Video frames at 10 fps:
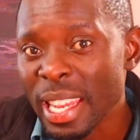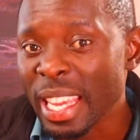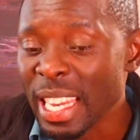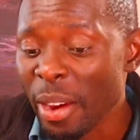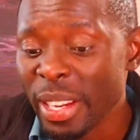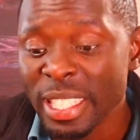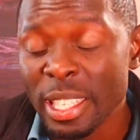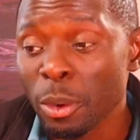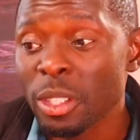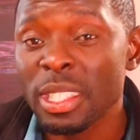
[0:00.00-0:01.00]
Like now
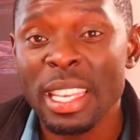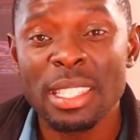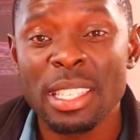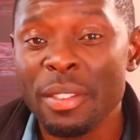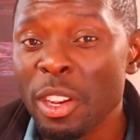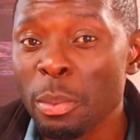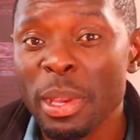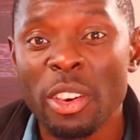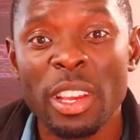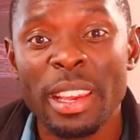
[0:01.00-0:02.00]
lately, there's
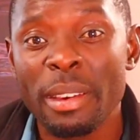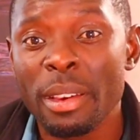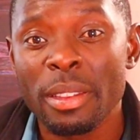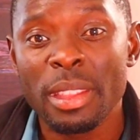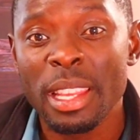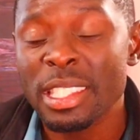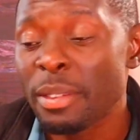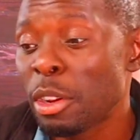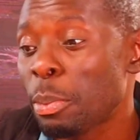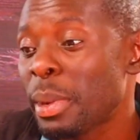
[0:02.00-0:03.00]

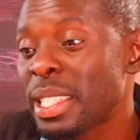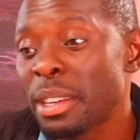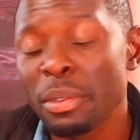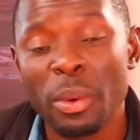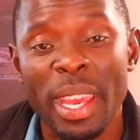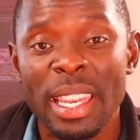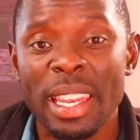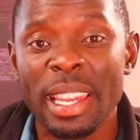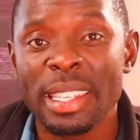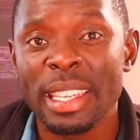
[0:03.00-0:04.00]
development everywhere
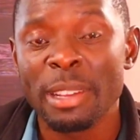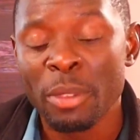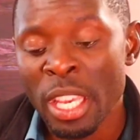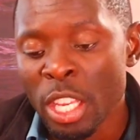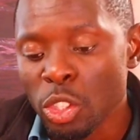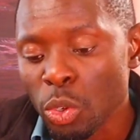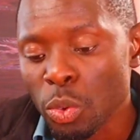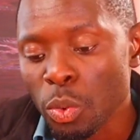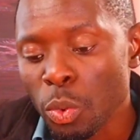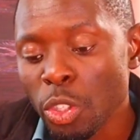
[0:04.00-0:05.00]
lately. So
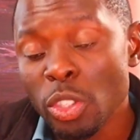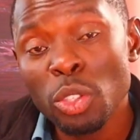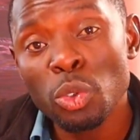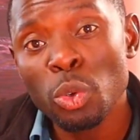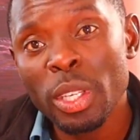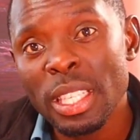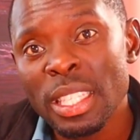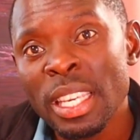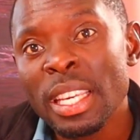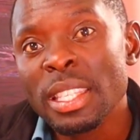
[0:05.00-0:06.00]
what you need to do
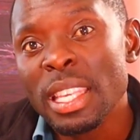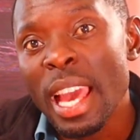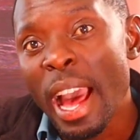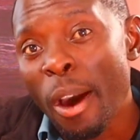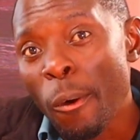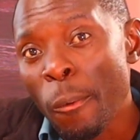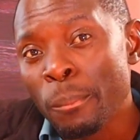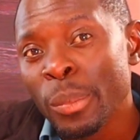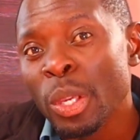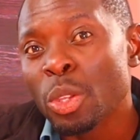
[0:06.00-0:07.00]
is see
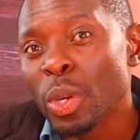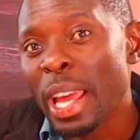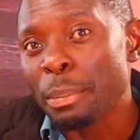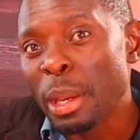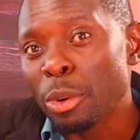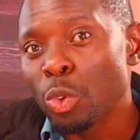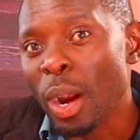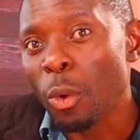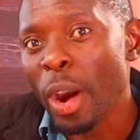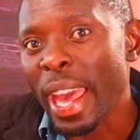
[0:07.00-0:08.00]
how you can be able to
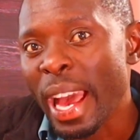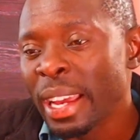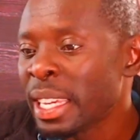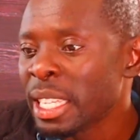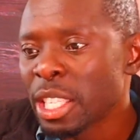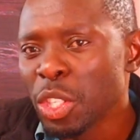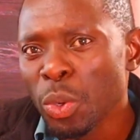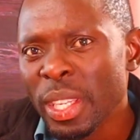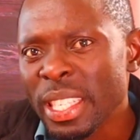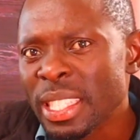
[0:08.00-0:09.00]
acquire
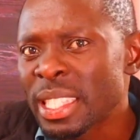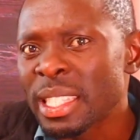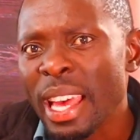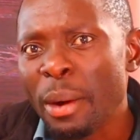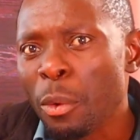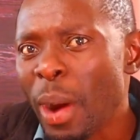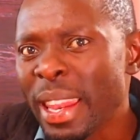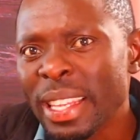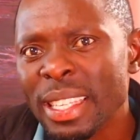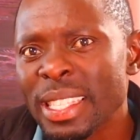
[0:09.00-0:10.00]
units
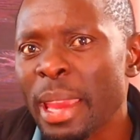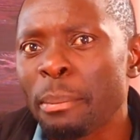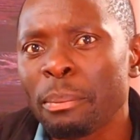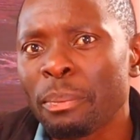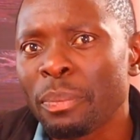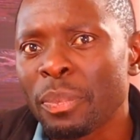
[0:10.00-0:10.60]
one at a time.